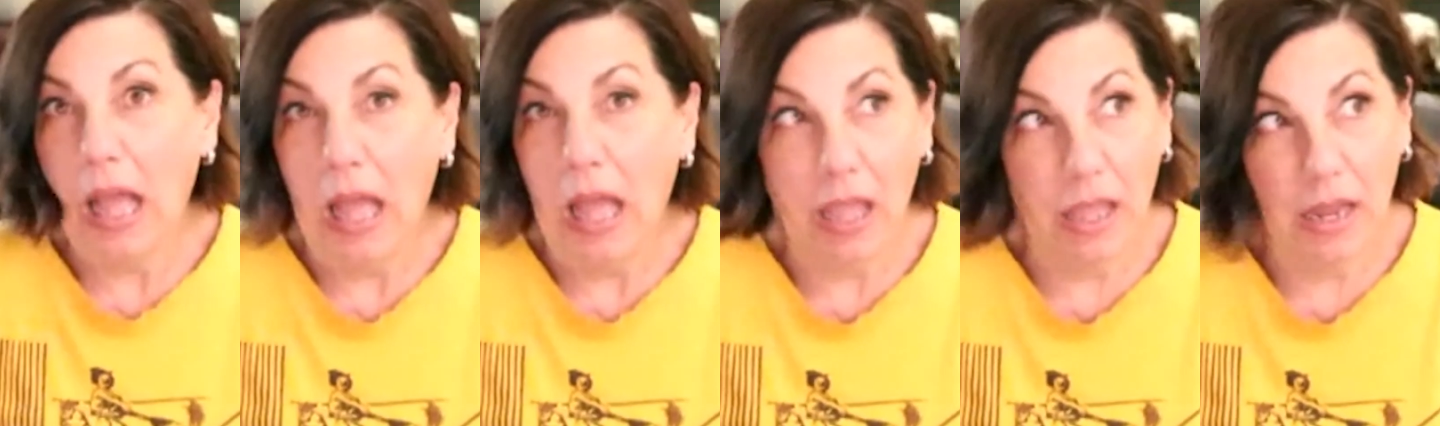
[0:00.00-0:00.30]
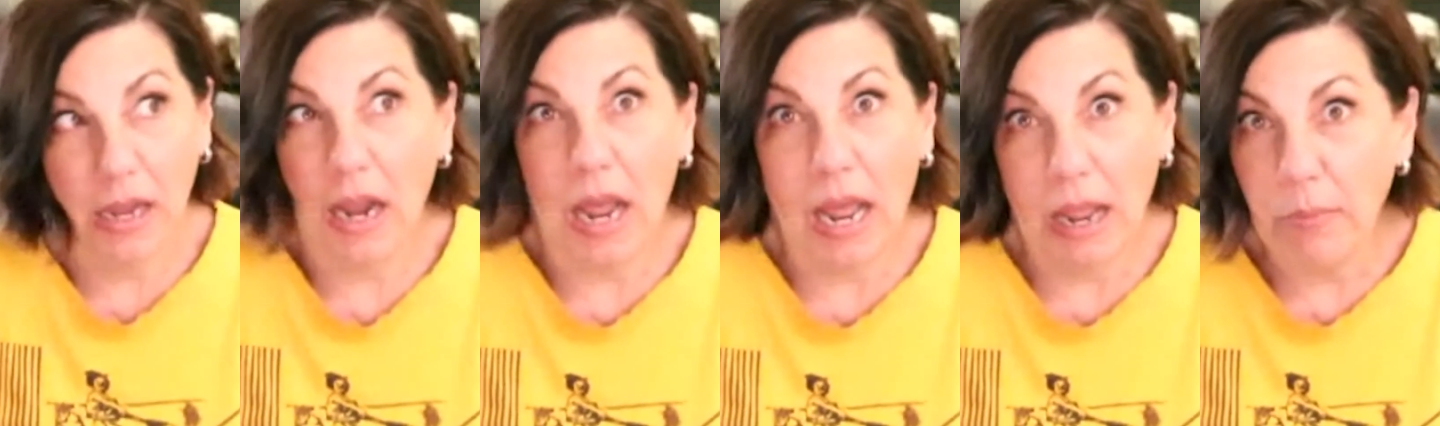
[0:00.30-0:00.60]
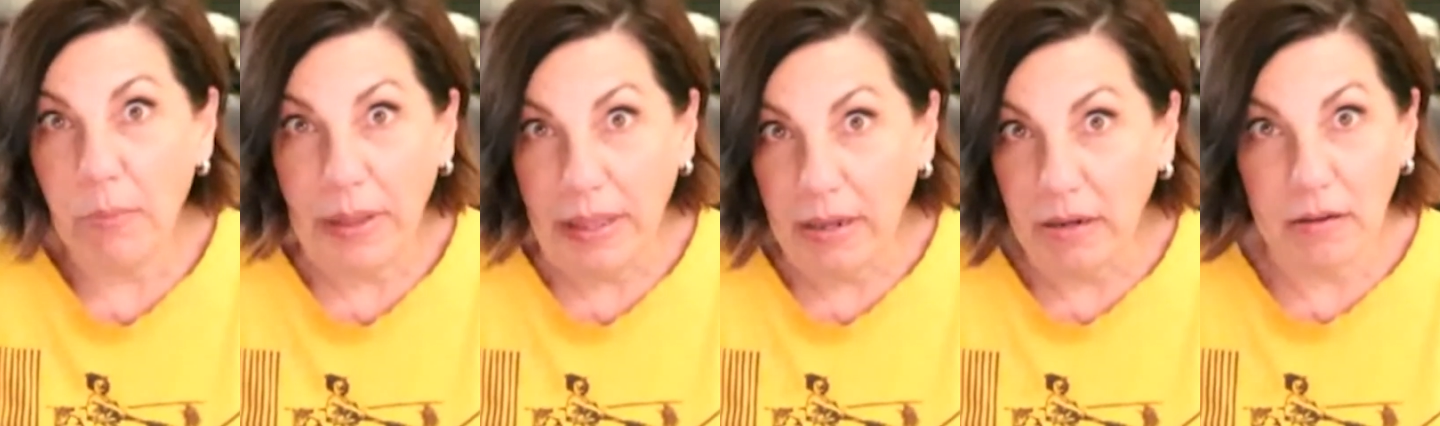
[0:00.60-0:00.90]
And I
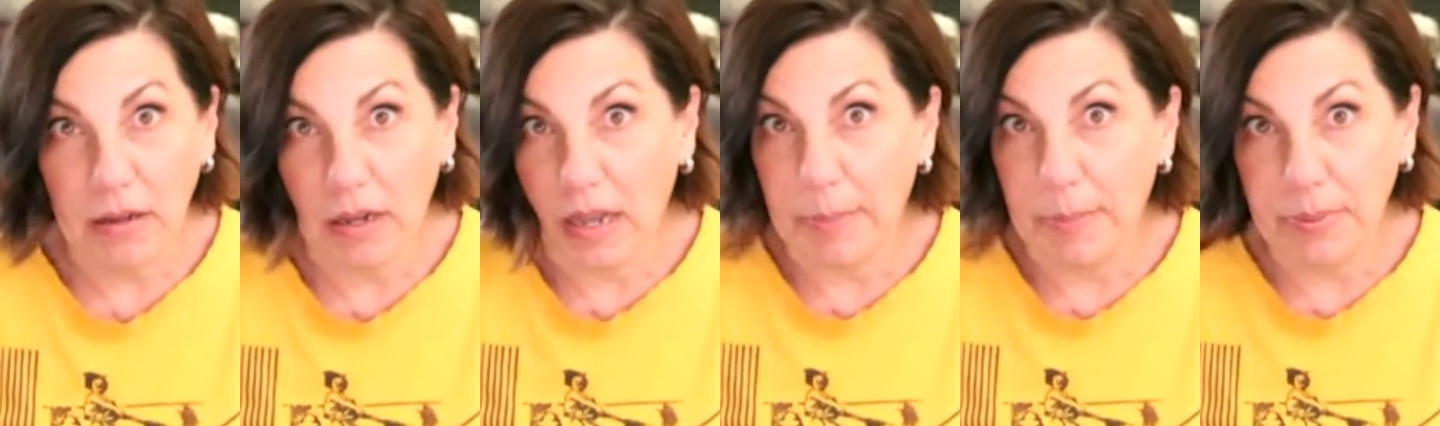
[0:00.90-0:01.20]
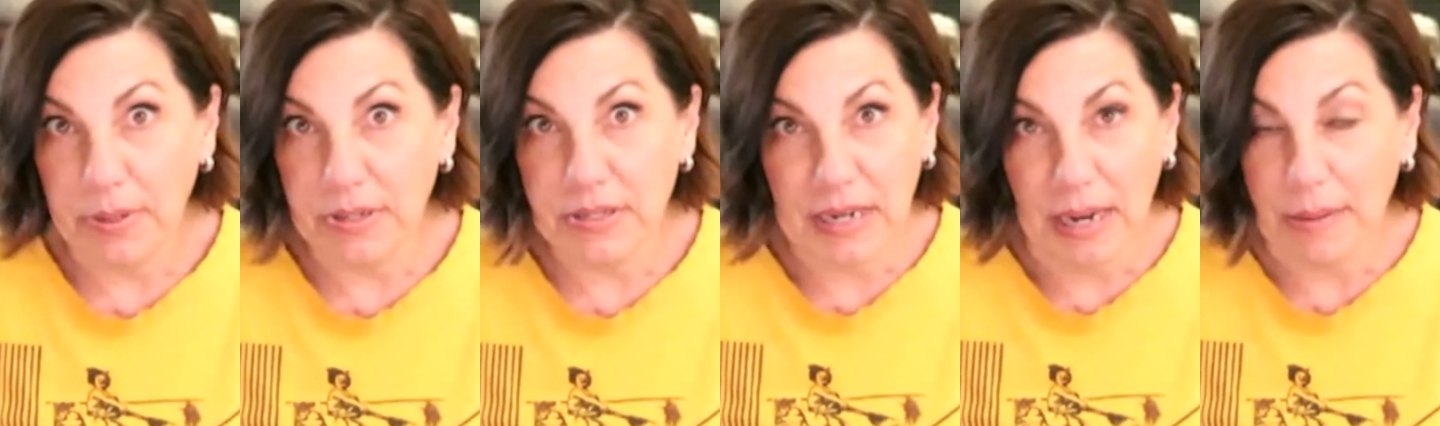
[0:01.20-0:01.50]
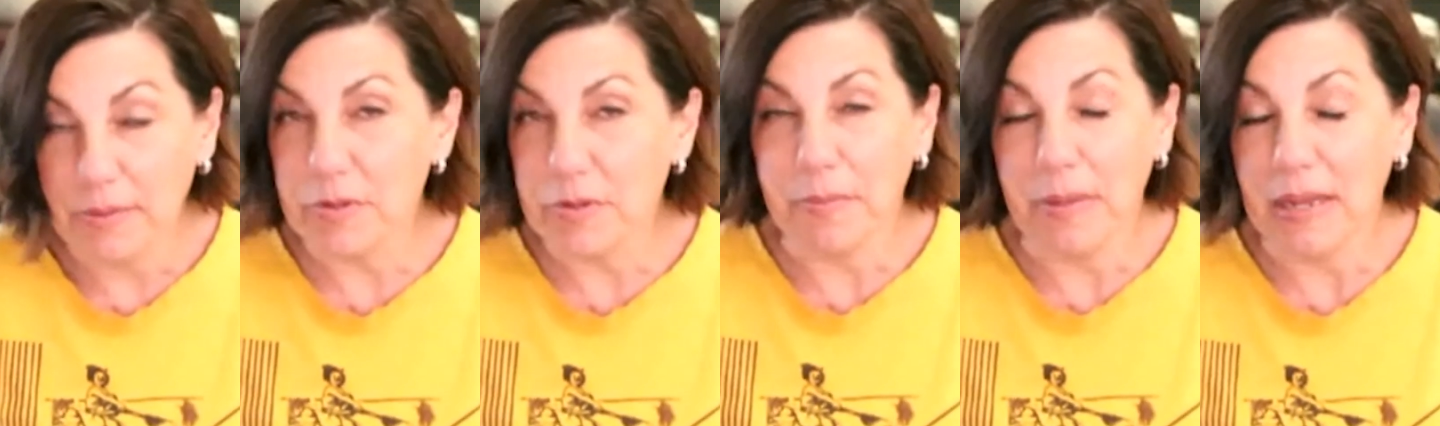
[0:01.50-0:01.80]
went a couple of times
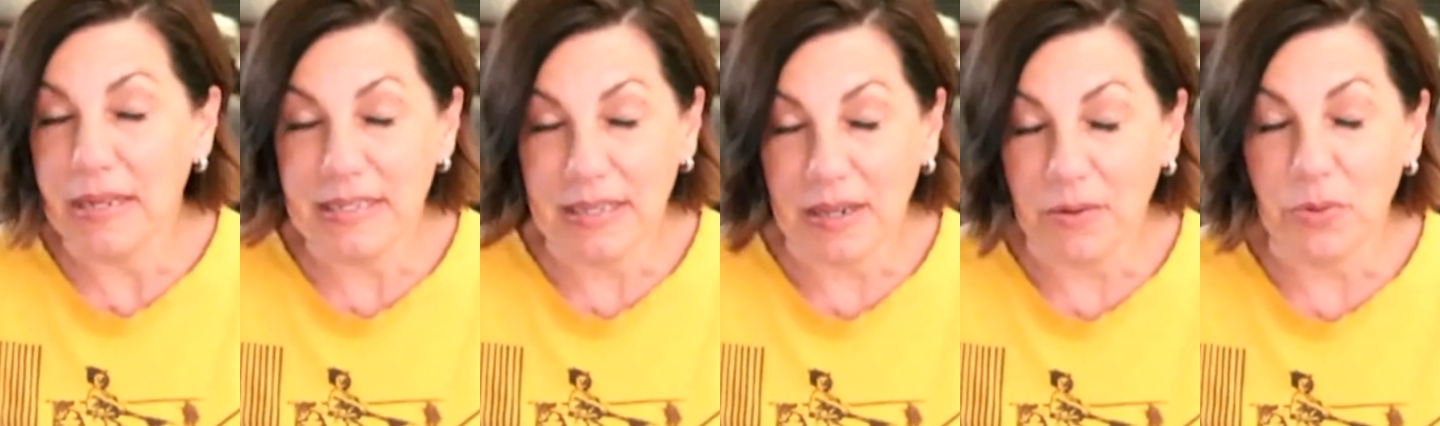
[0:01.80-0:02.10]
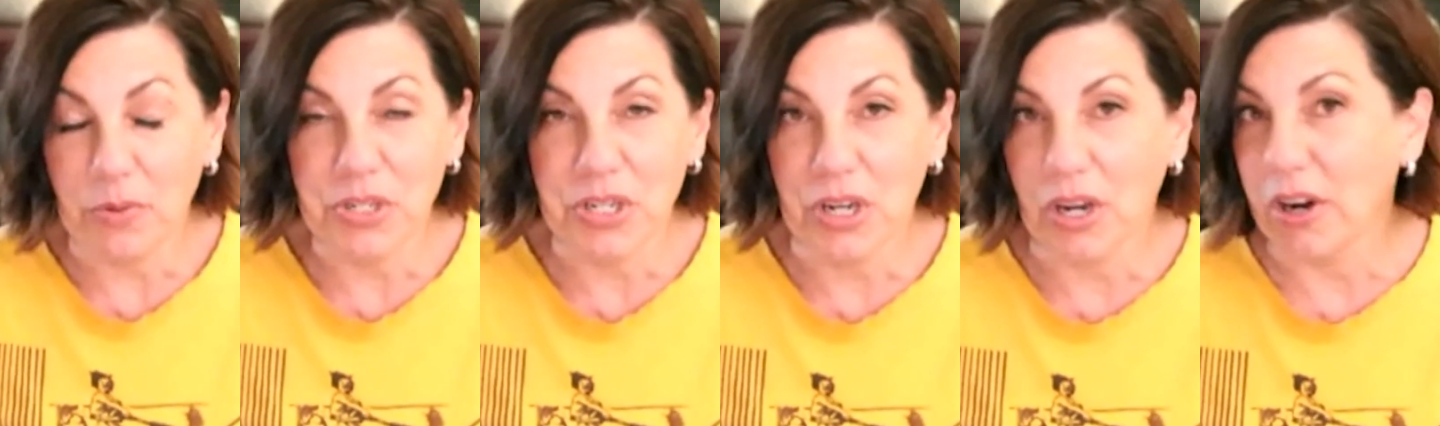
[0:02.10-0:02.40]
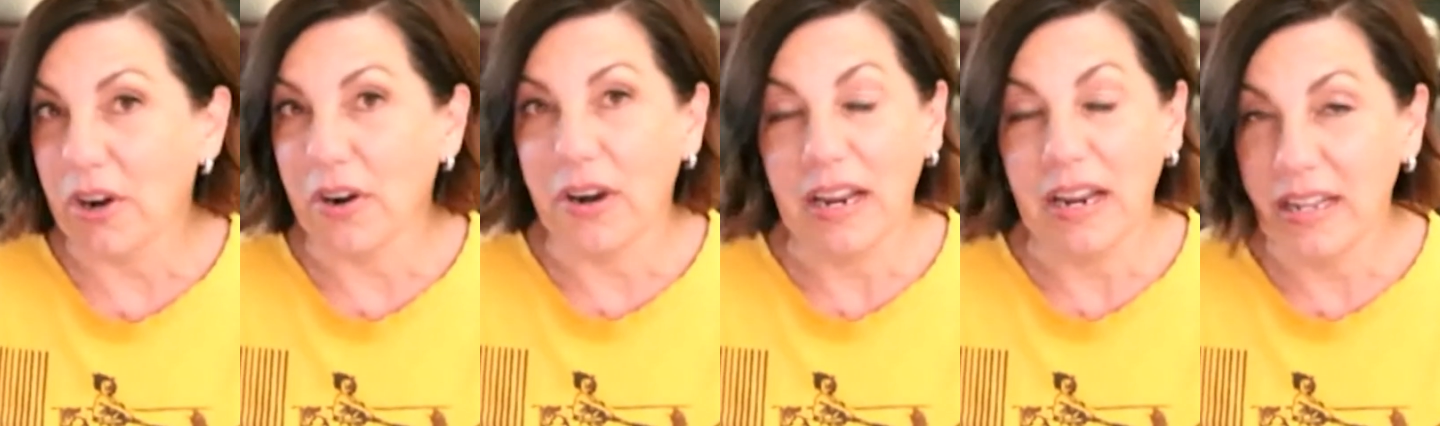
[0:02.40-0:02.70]
when my son was younger,
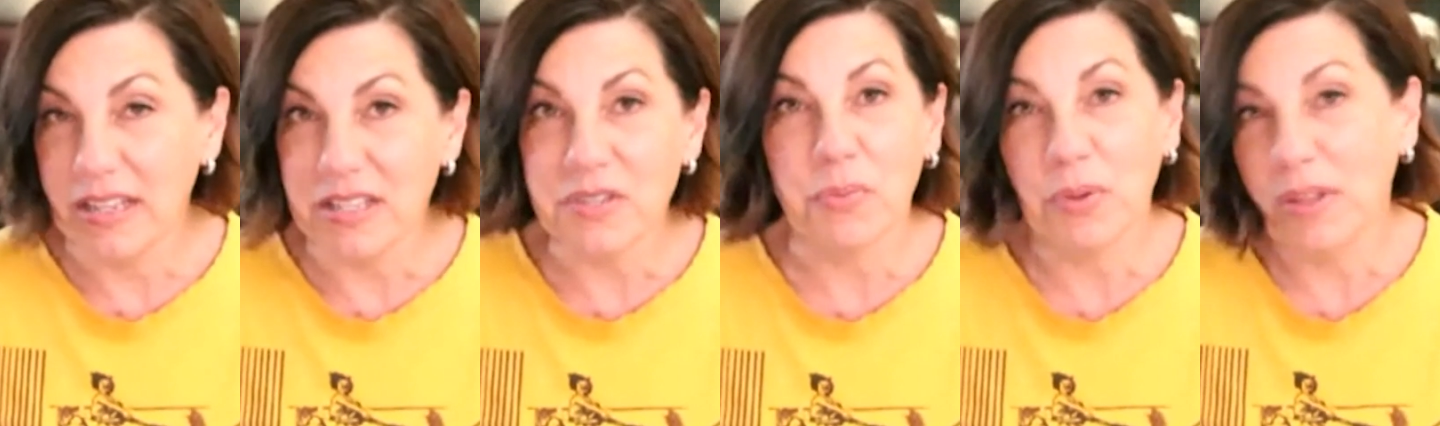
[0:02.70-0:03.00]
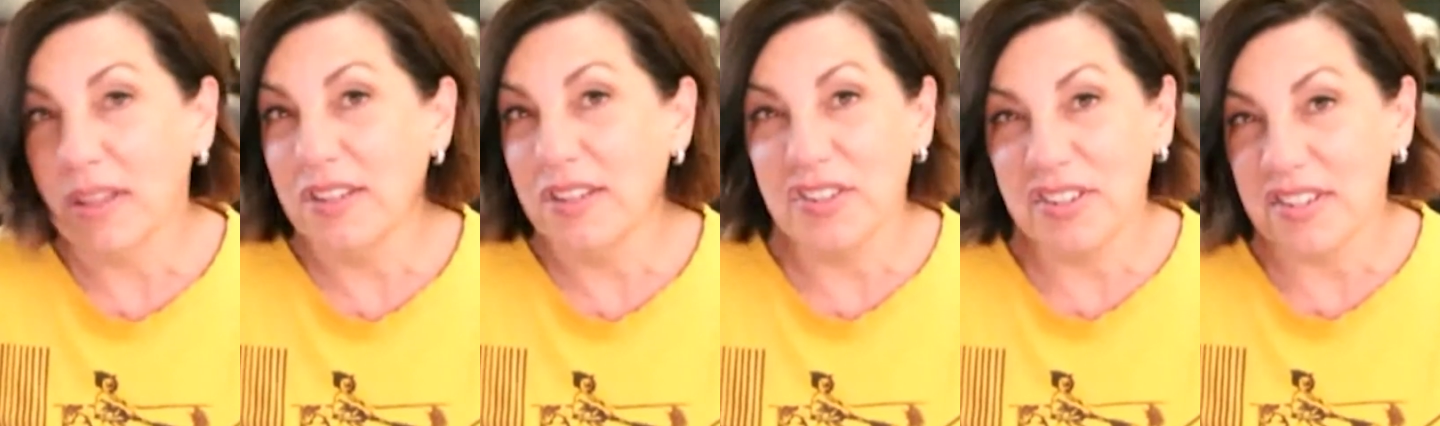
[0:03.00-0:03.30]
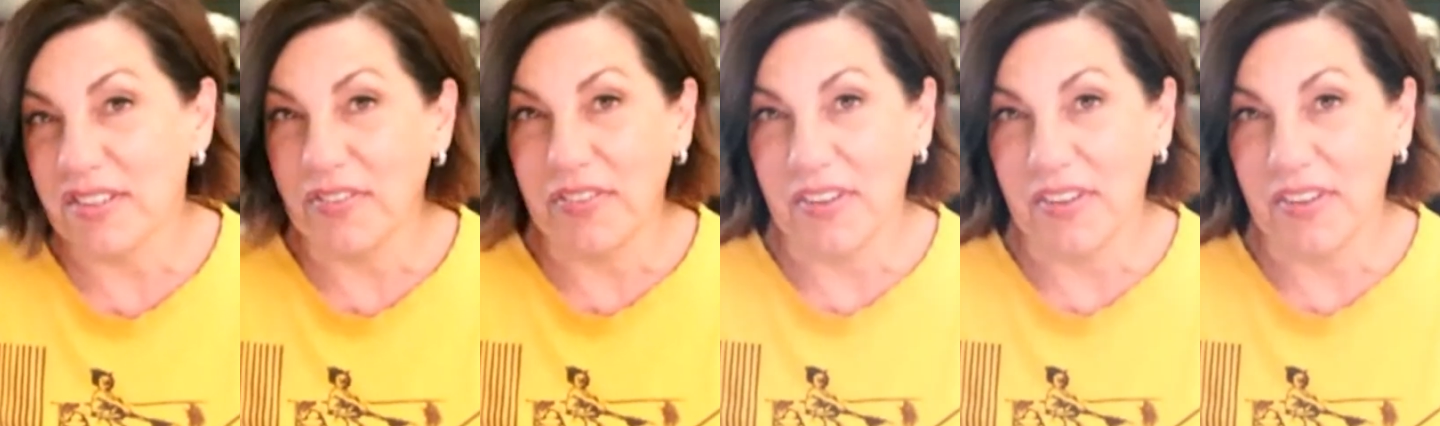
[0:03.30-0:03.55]
and it's really just a fun